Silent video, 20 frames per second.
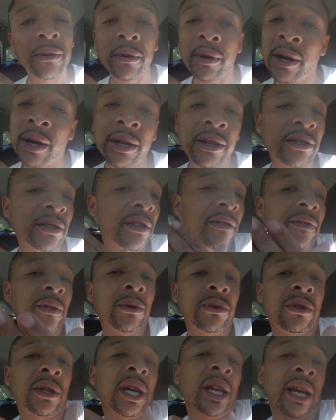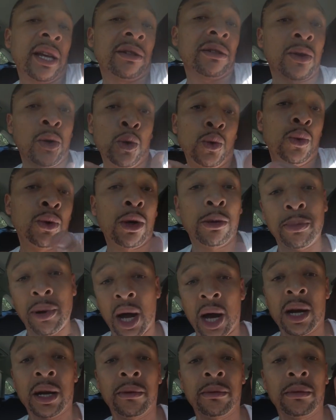Regardless if you say, that's cool, no
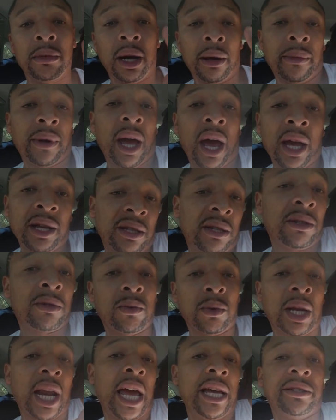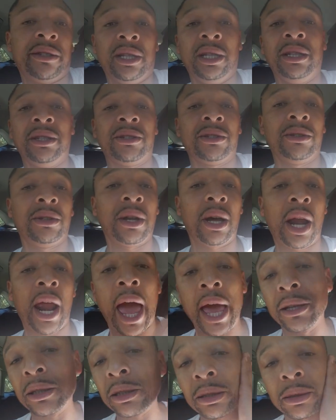problem. I mean, it's just what I teach. You know,